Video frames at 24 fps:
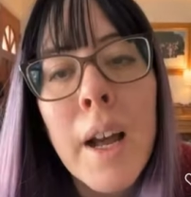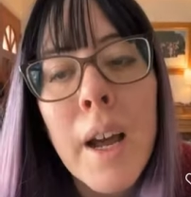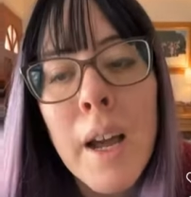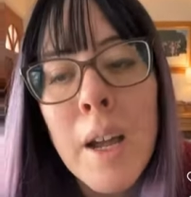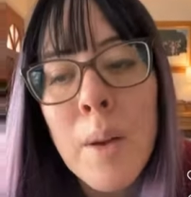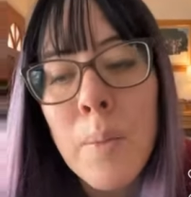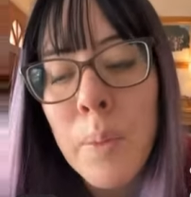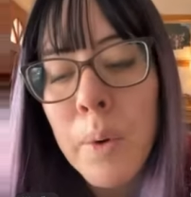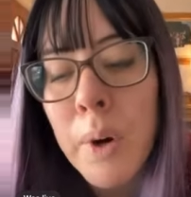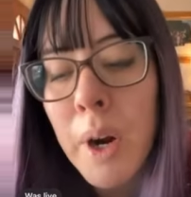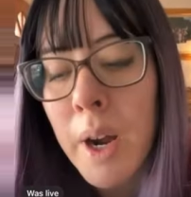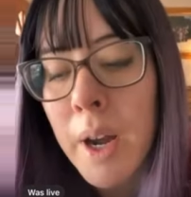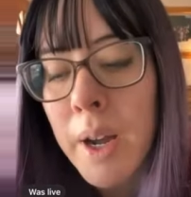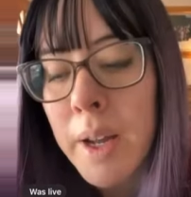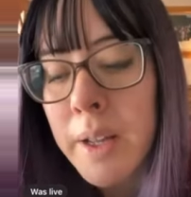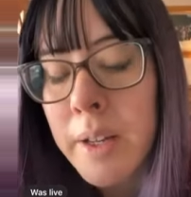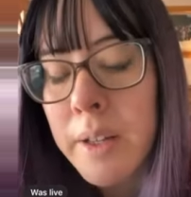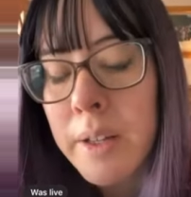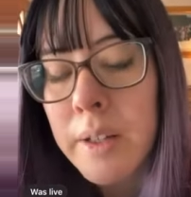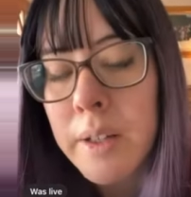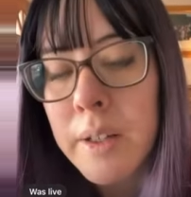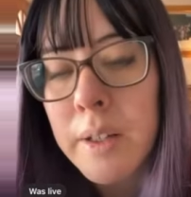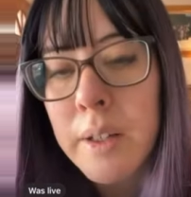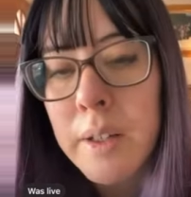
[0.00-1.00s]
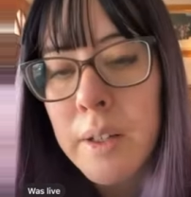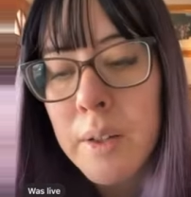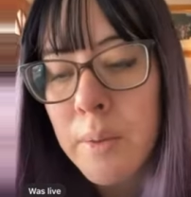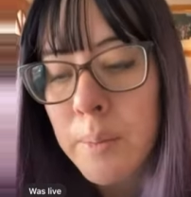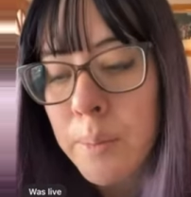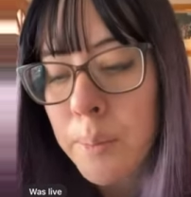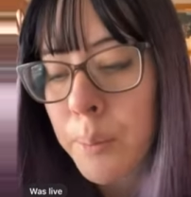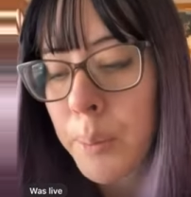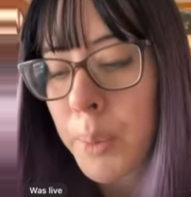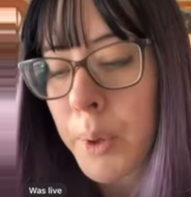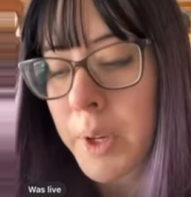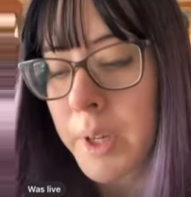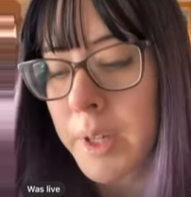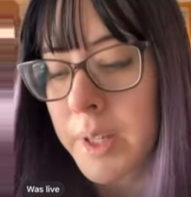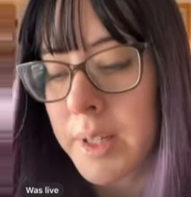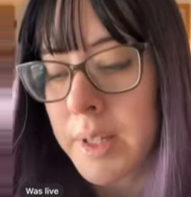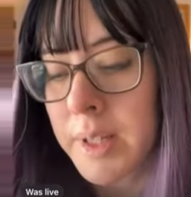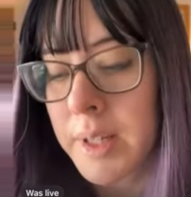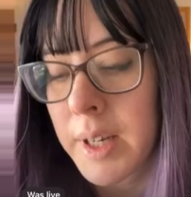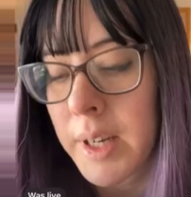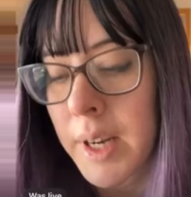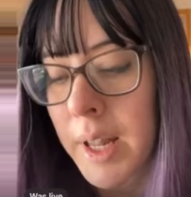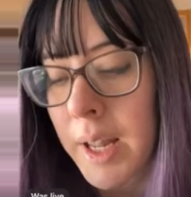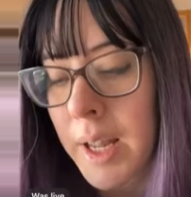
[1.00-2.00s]
I brought books
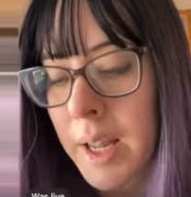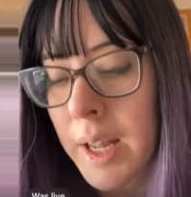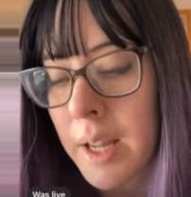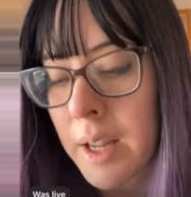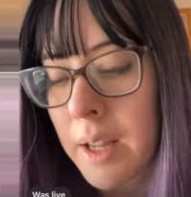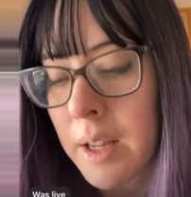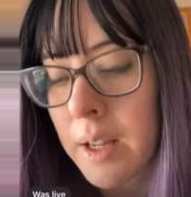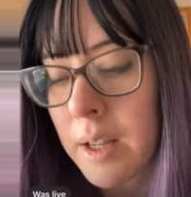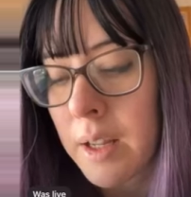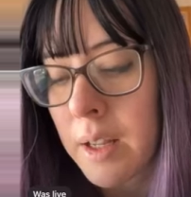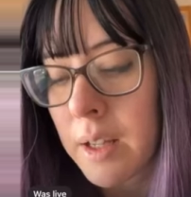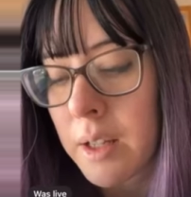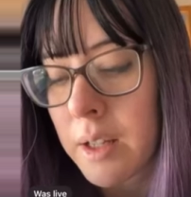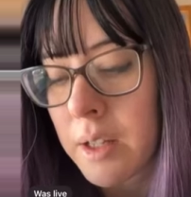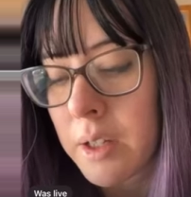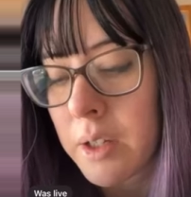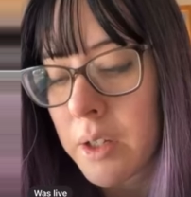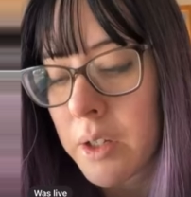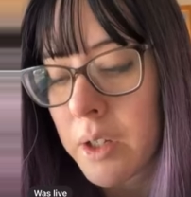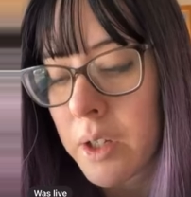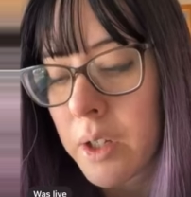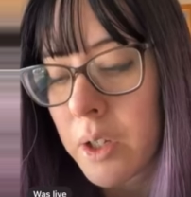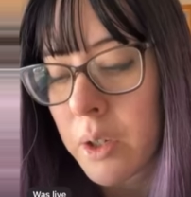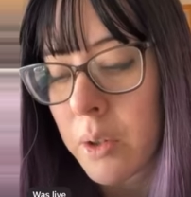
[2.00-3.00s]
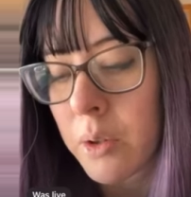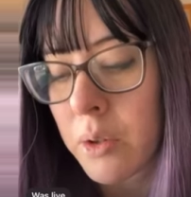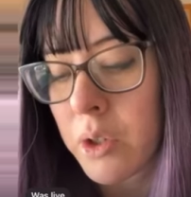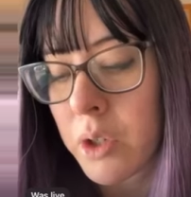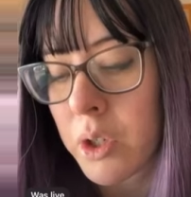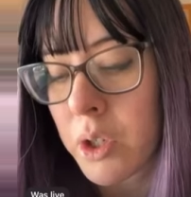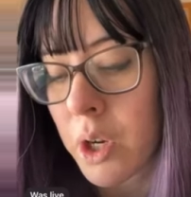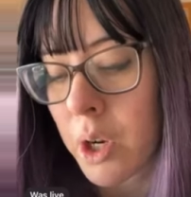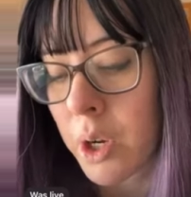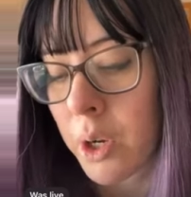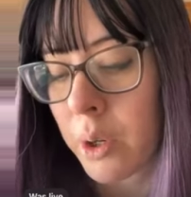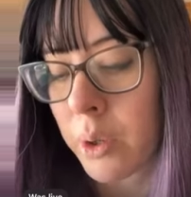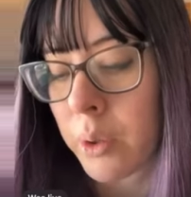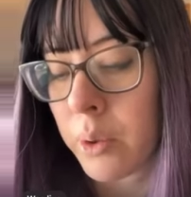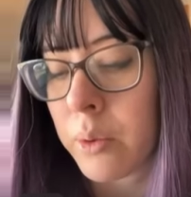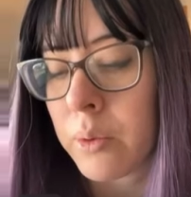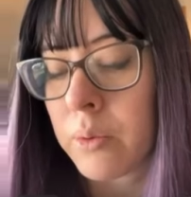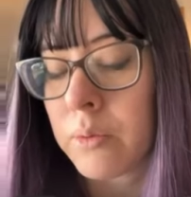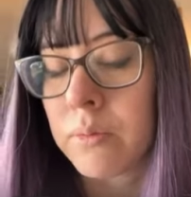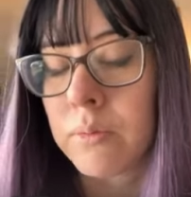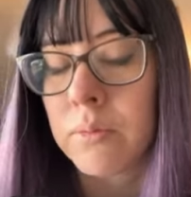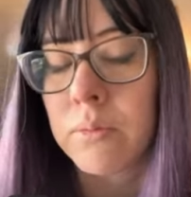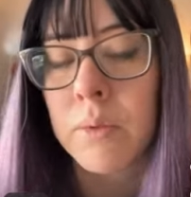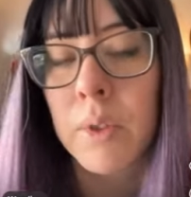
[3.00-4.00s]
today to show,
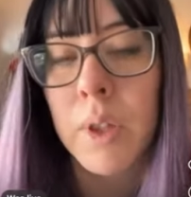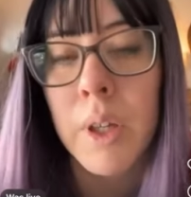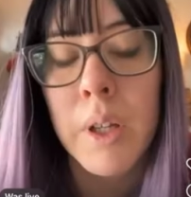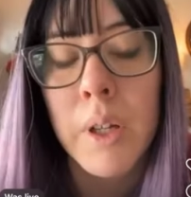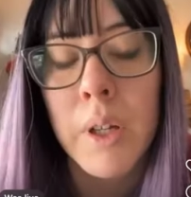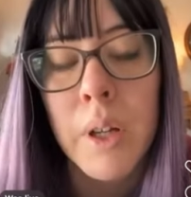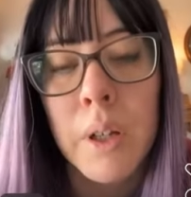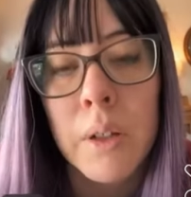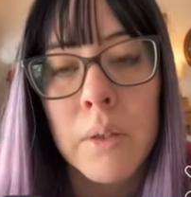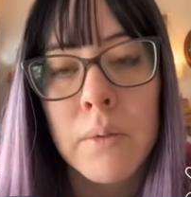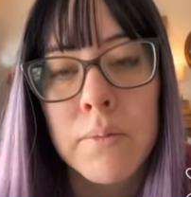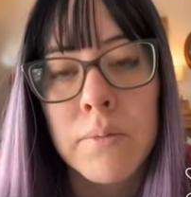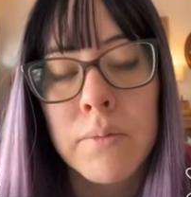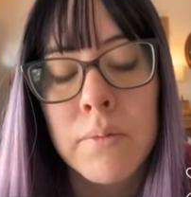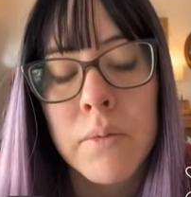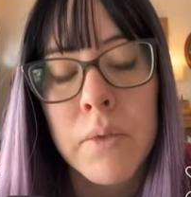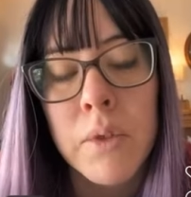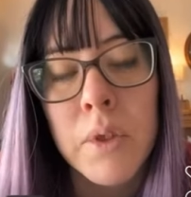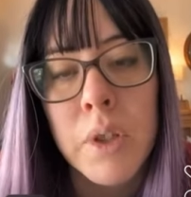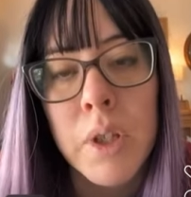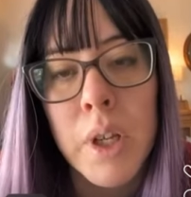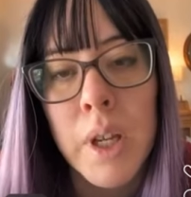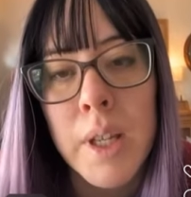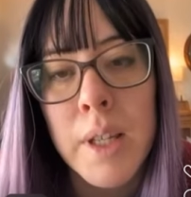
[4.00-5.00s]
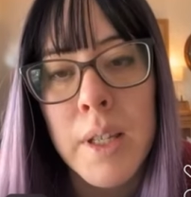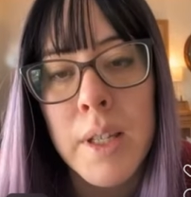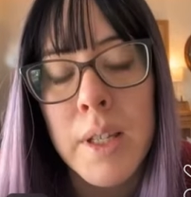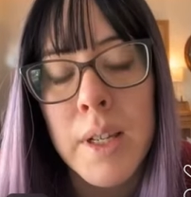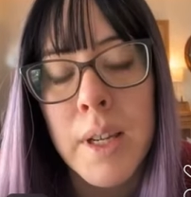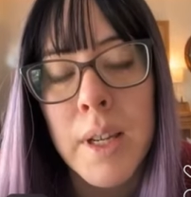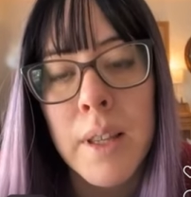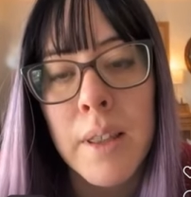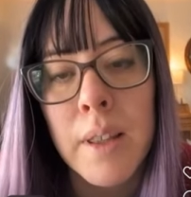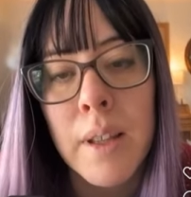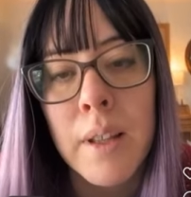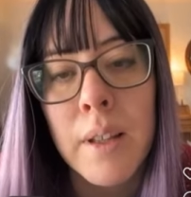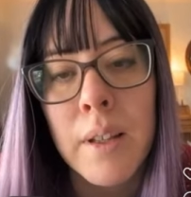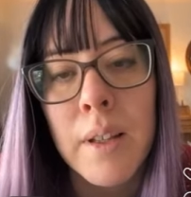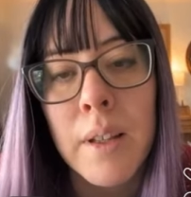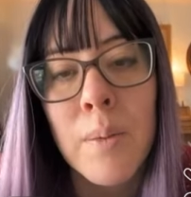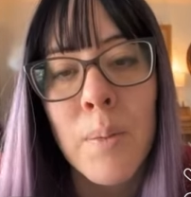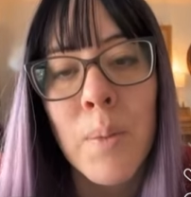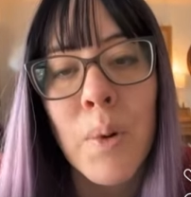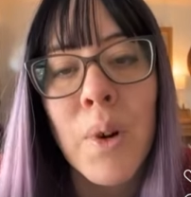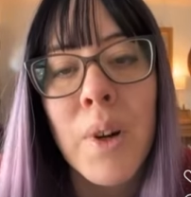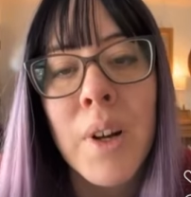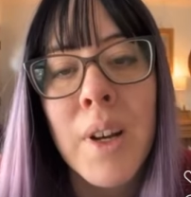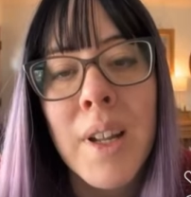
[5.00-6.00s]
you know, just in the good
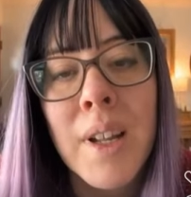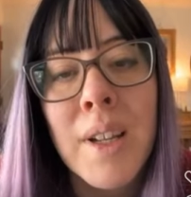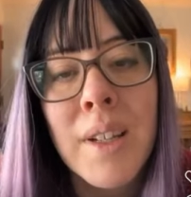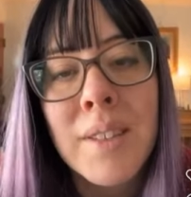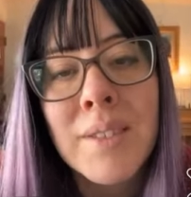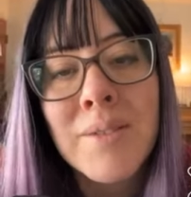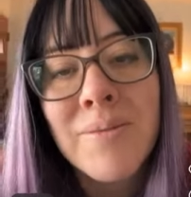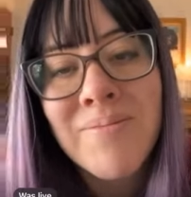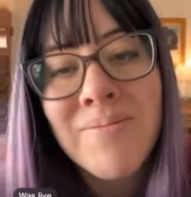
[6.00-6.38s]
morning,